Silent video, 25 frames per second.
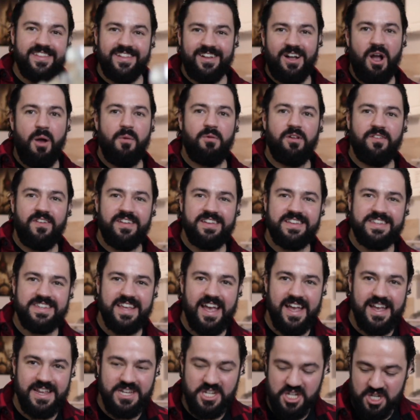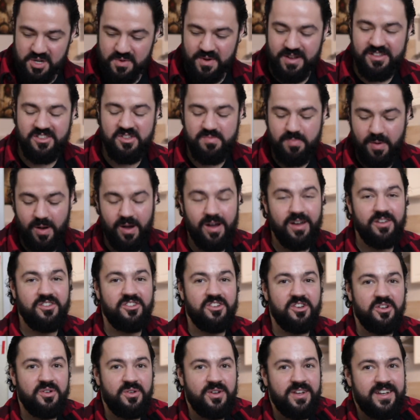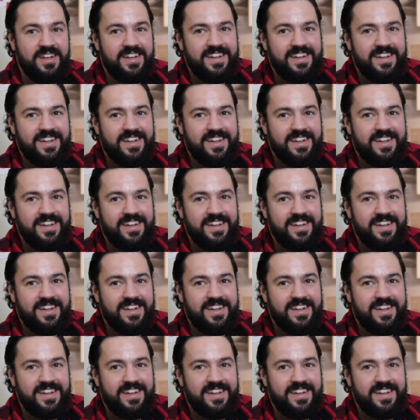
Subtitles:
Hopefully I've entertained you, inspired you